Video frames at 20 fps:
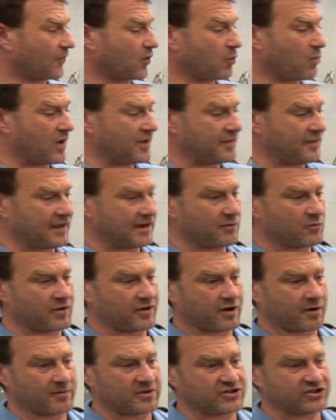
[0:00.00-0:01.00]
One thing with
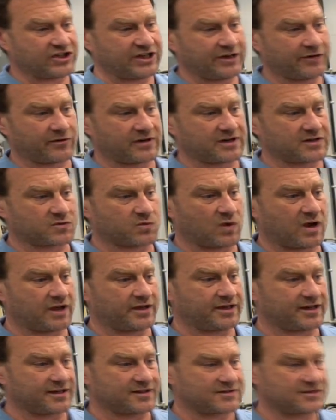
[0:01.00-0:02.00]
our machinery as well,
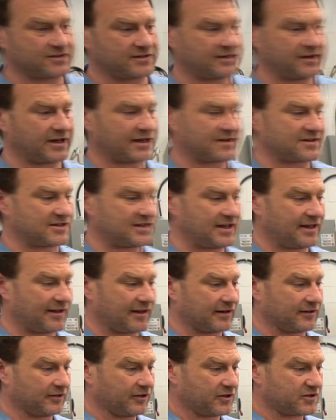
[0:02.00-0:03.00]
you can see
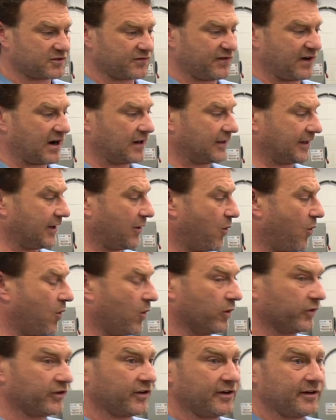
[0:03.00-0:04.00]
that it looks fairly
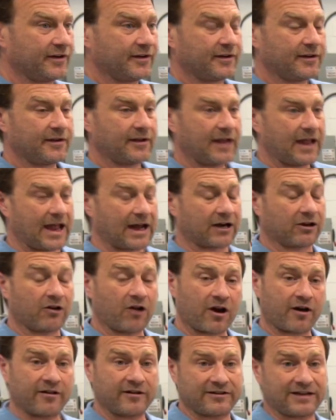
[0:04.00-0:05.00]
old, and a
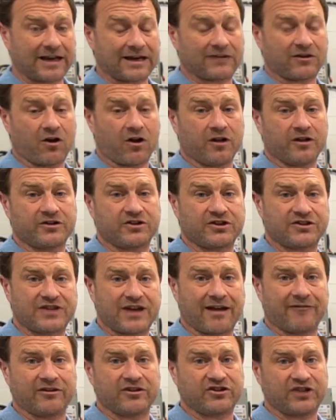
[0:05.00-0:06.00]
lot of the technologies
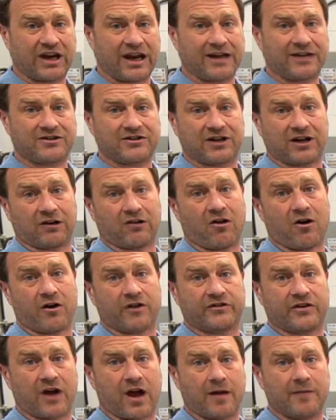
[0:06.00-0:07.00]
haven't changed in a
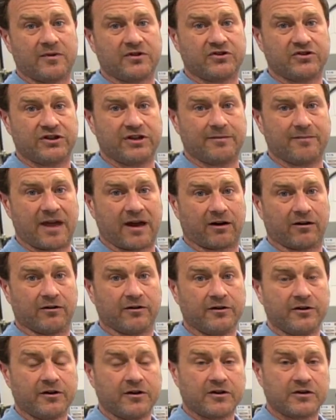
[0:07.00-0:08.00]
long time in sheet metal.
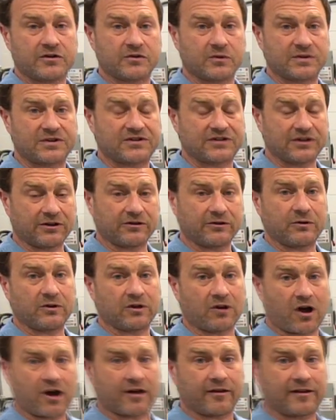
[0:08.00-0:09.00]
So we still do a
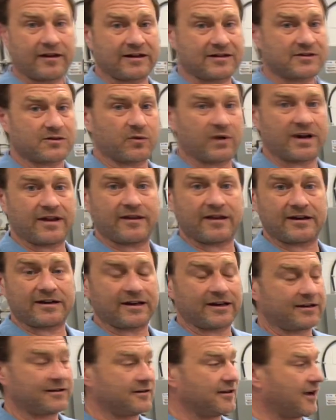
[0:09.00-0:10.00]
lot of things the way they
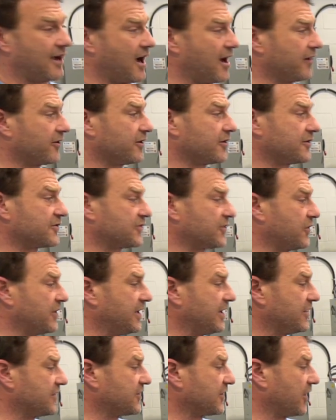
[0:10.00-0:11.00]
did 100 or so
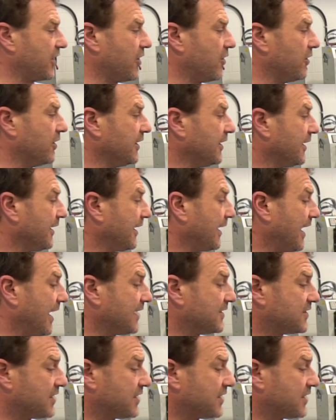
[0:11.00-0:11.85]
years ago, and